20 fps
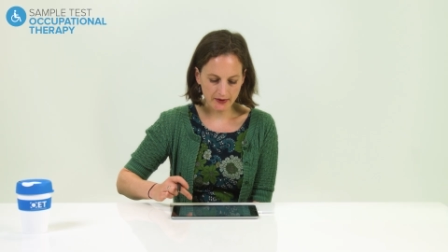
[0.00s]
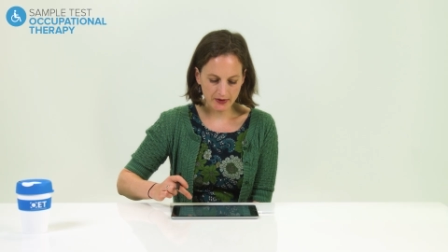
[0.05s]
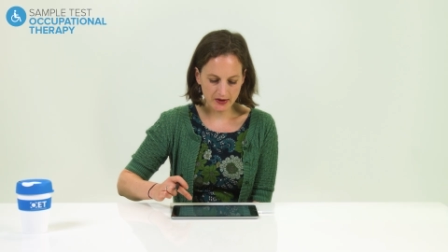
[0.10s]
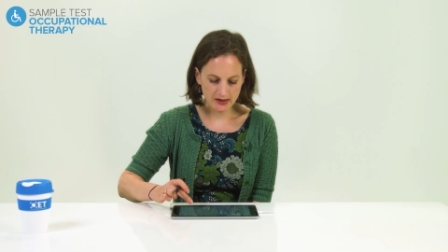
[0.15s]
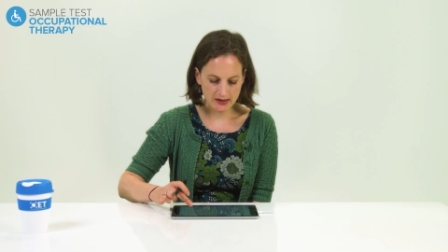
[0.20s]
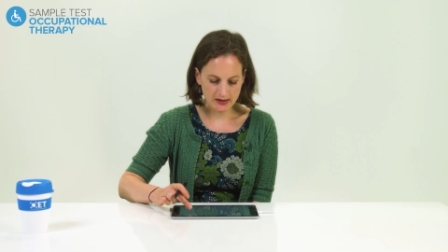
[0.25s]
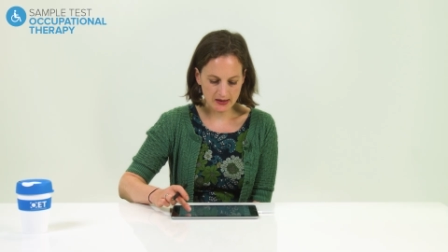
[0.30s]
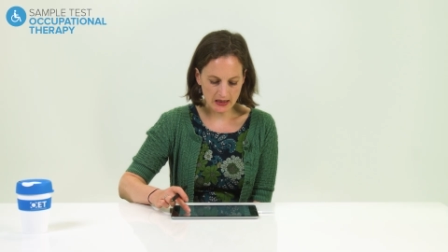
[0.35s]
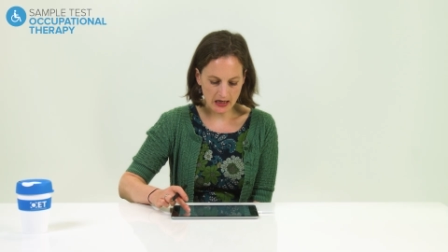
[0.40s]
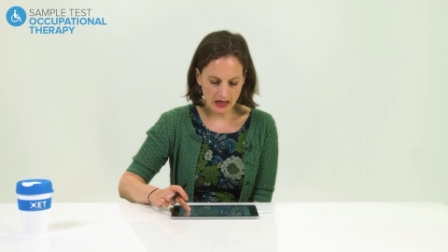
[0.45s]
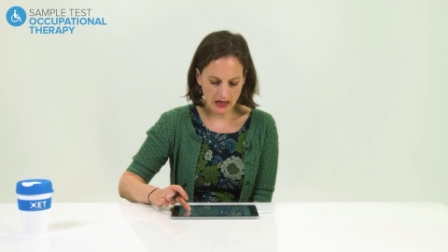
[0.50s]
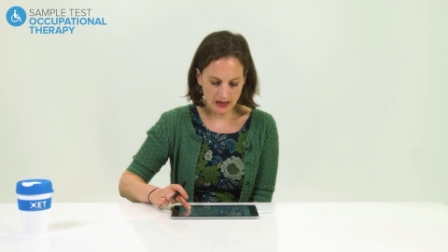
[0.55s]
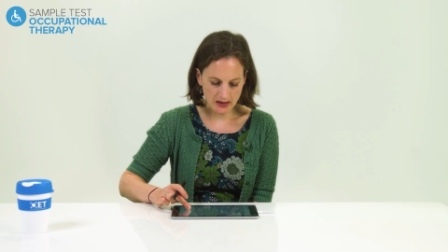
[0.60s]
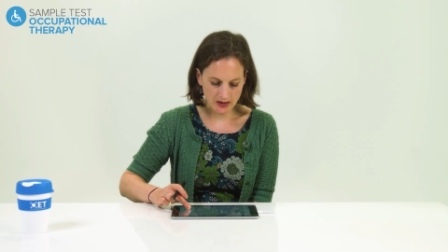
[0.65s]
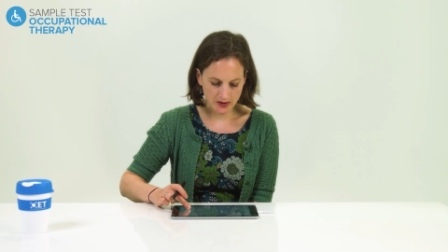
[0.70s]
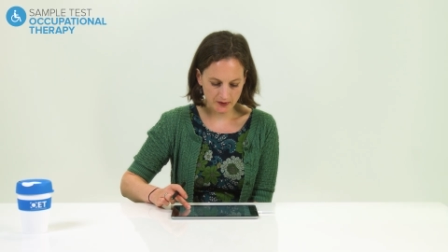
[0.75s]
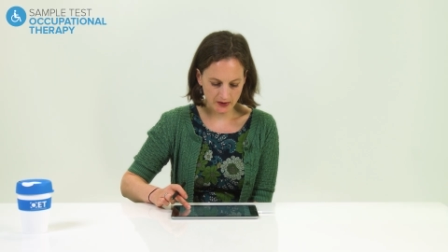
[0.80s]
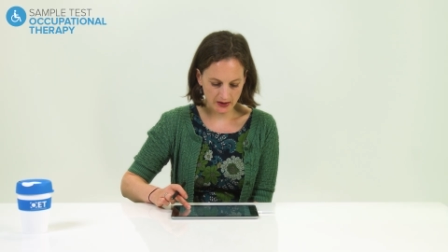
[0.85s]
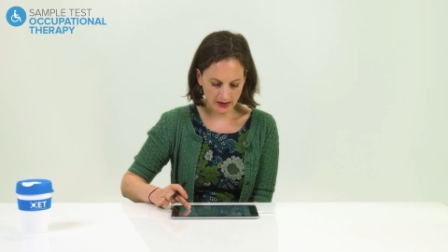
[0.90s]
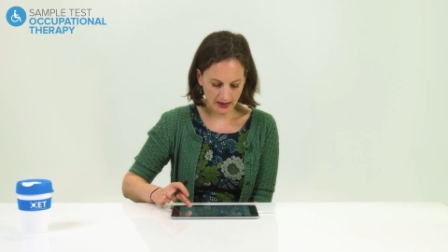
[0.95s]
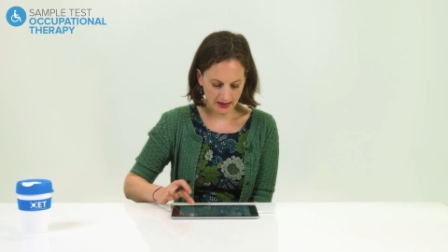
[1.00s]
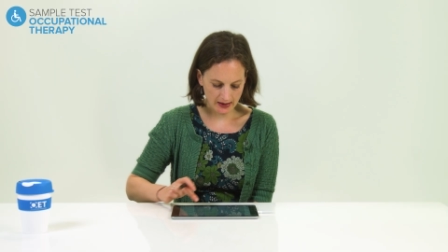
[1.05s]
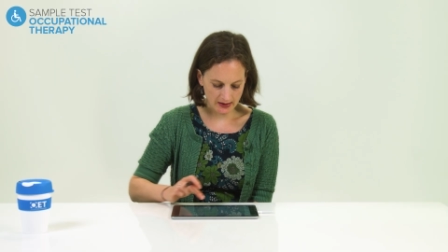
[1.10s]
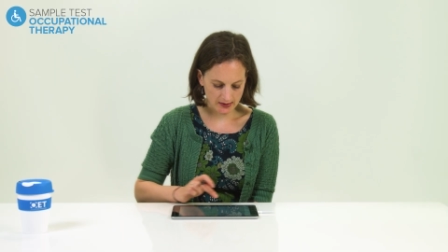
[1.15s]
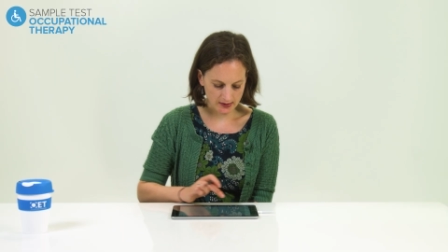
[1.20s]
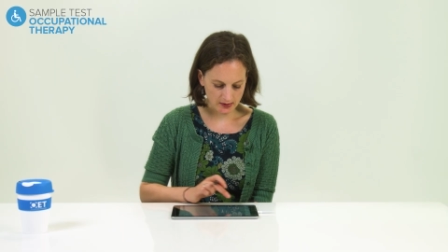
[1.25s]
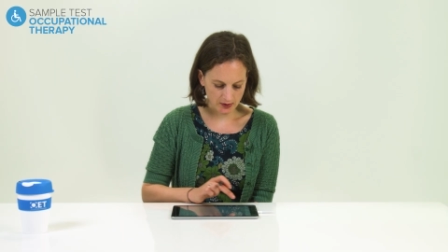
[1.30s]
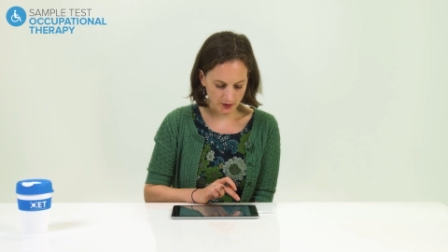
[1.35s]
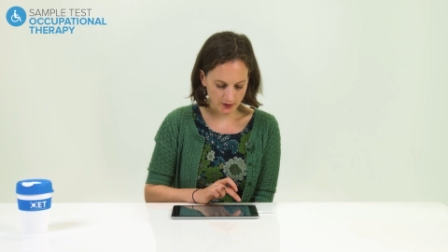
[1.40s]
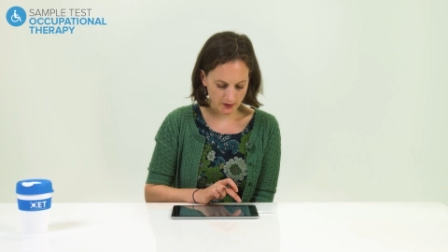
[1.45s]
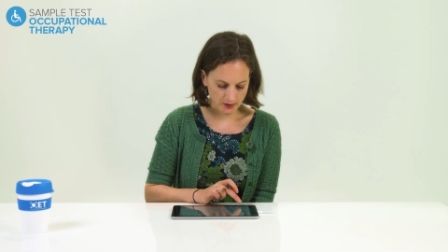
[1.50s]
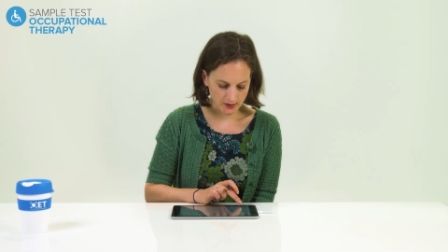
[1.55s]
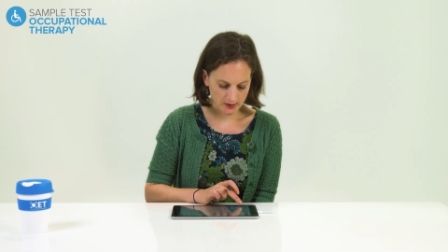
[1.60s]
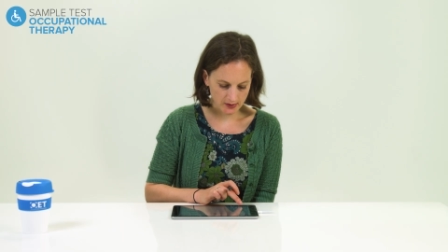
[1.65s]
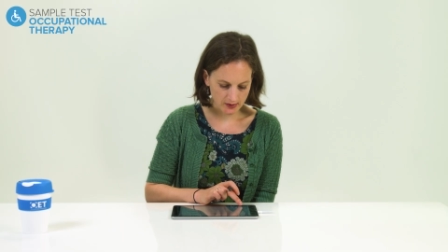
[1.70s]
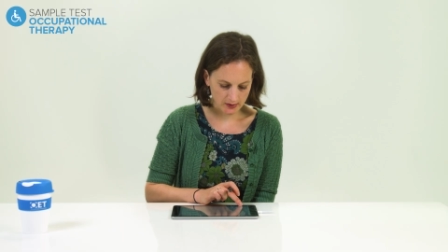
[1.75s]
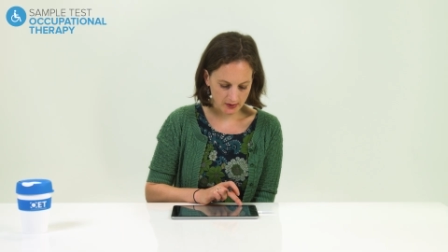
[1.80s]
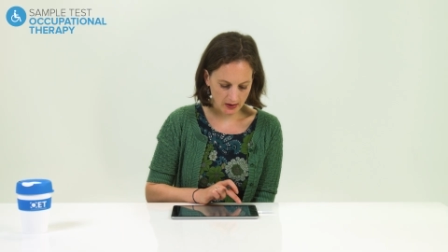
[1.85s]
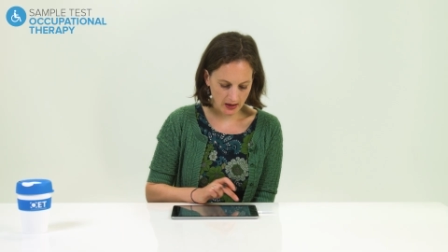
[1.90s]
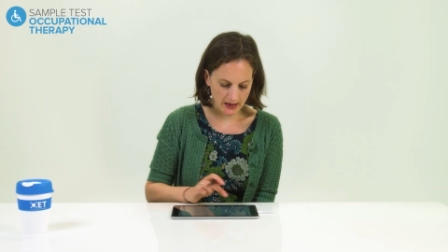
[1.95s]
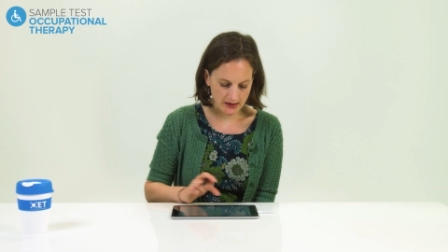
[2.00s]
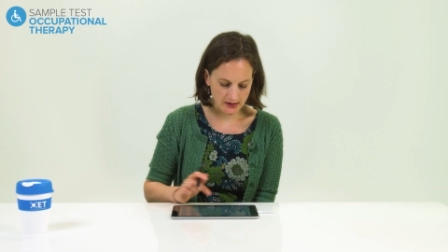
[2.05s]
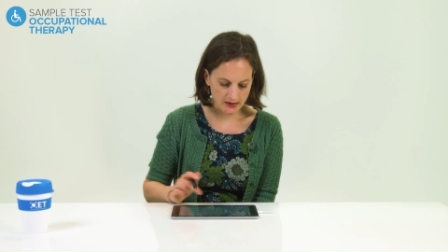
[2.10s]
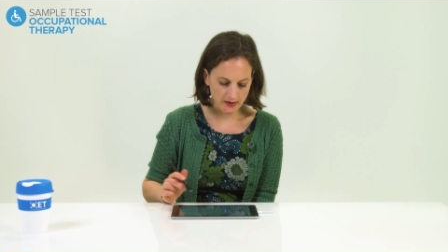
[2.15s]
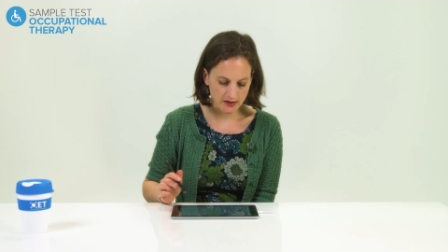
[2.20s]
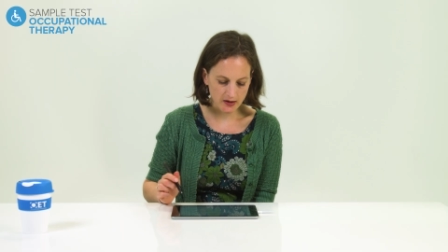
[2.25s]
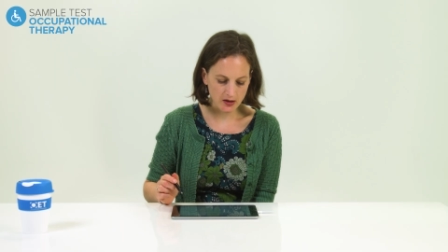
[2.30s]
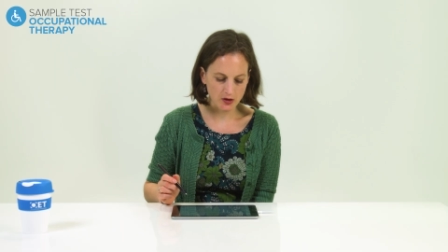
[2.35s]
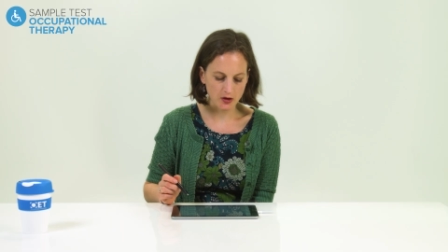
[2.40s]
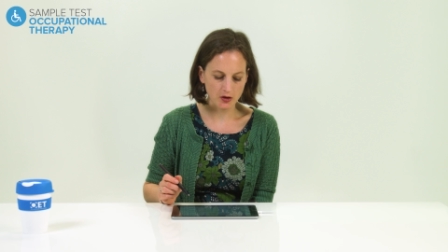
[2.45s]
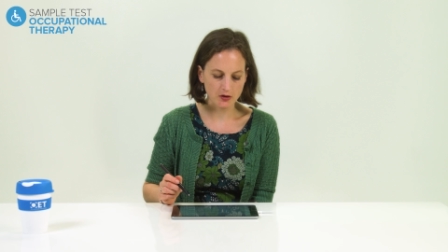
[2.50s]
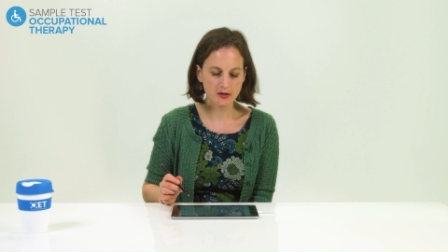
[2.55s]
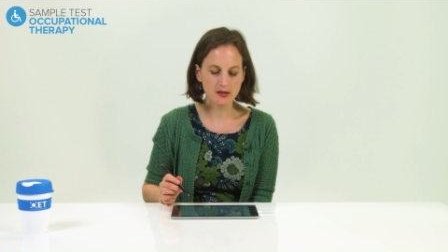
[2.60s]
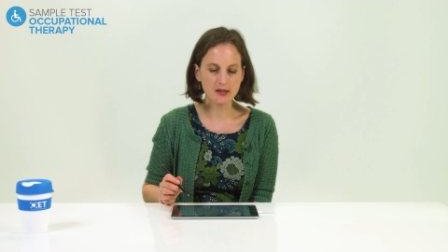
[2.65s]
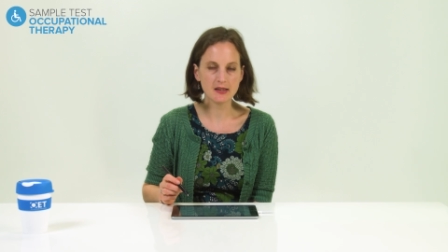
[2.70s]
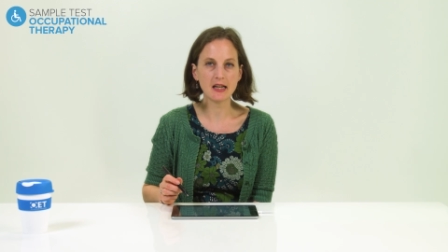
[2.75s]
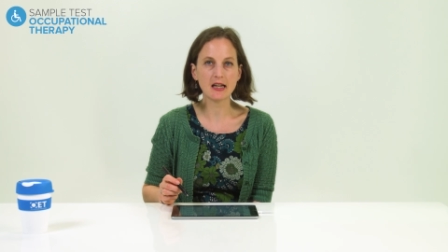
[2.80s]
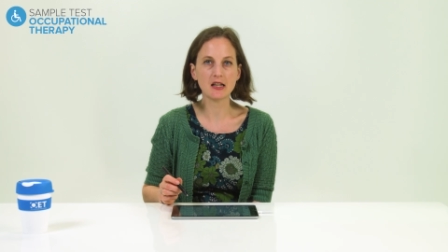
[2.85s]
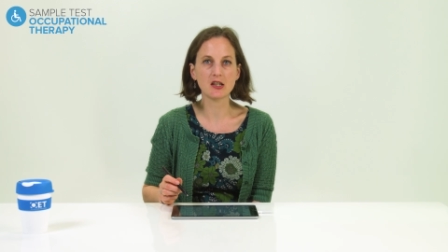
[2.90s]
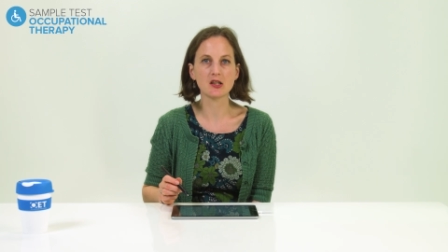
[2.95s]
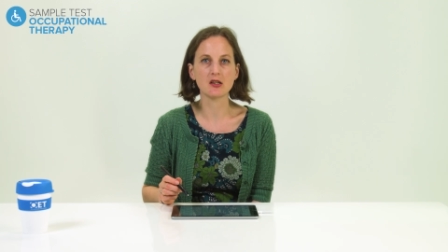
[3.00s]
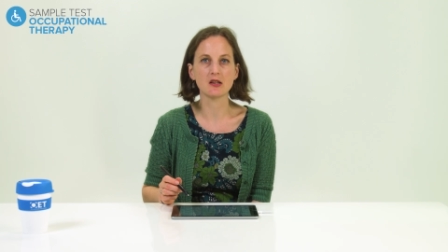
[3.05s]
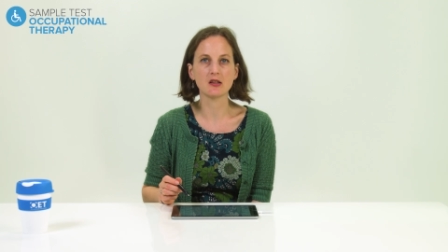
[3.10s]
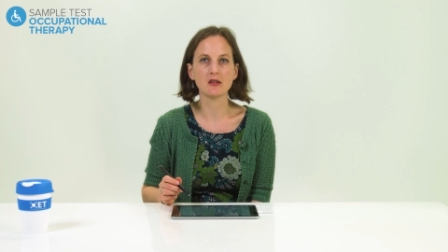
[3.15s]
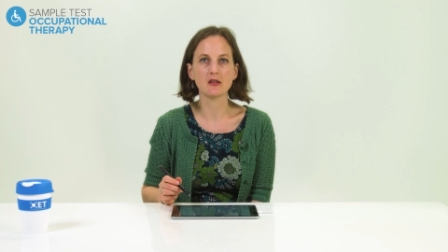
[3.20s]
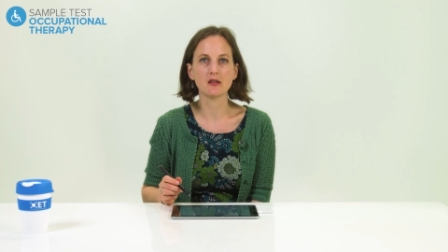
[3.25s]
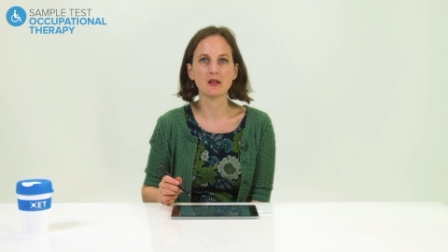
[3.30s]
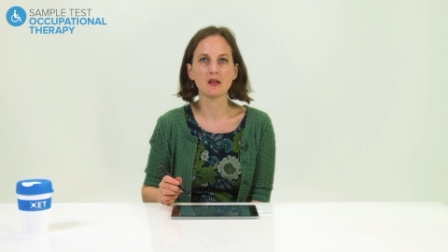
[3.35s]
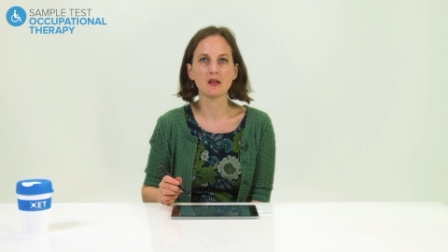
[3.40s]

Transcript: the start of the case notes, under the notes section.